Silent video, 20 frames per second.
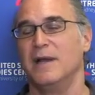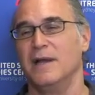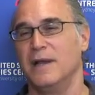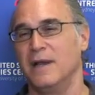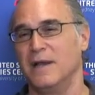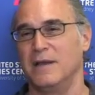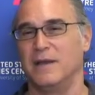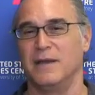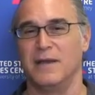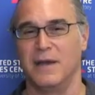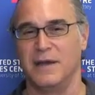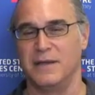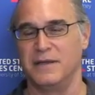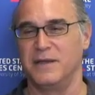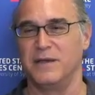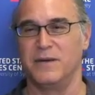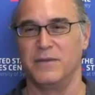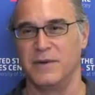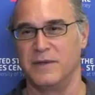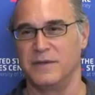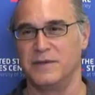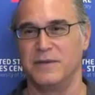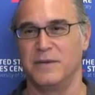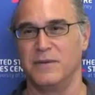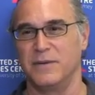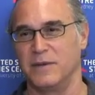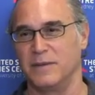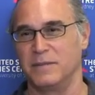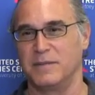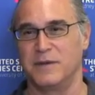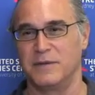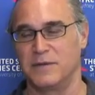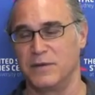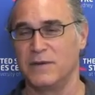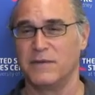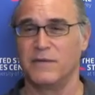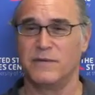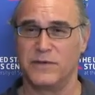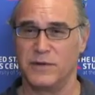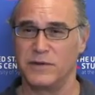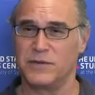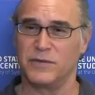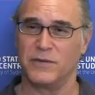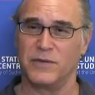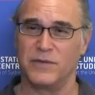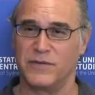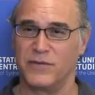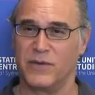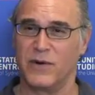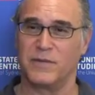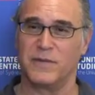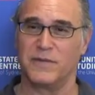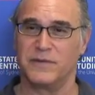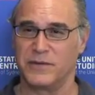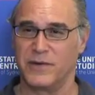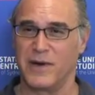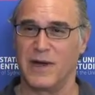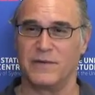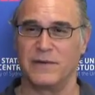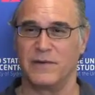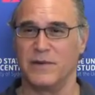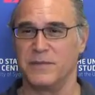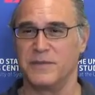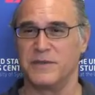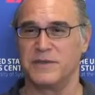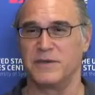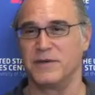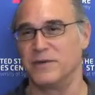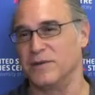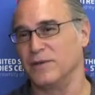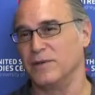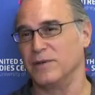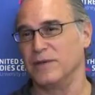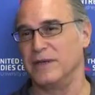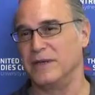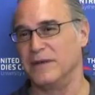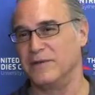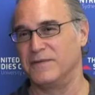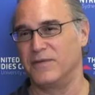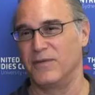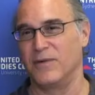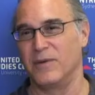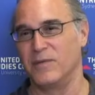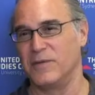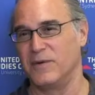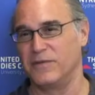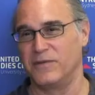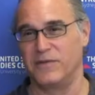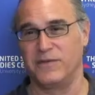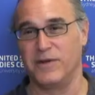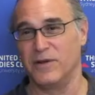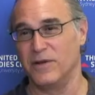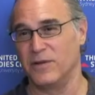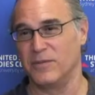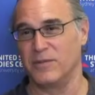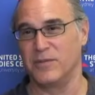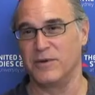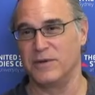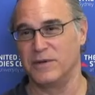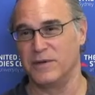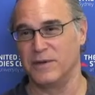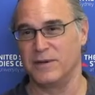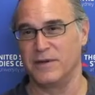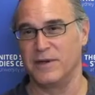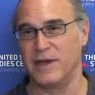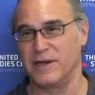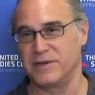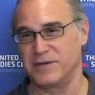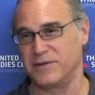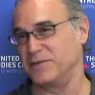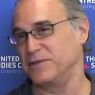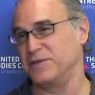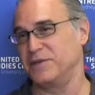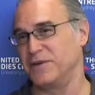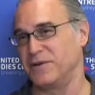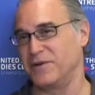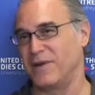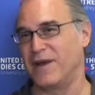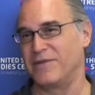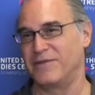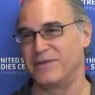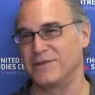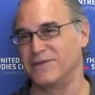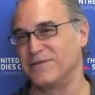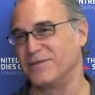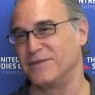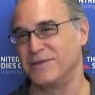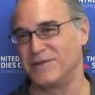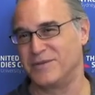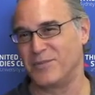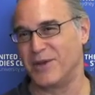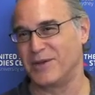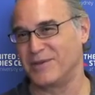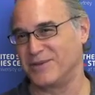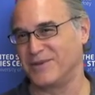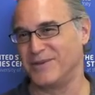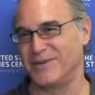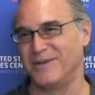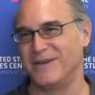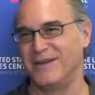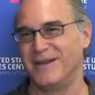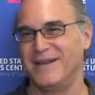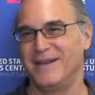And the idea was you were a sort of a virtual form of travel, almost an early form of film or National Geographic sort of special.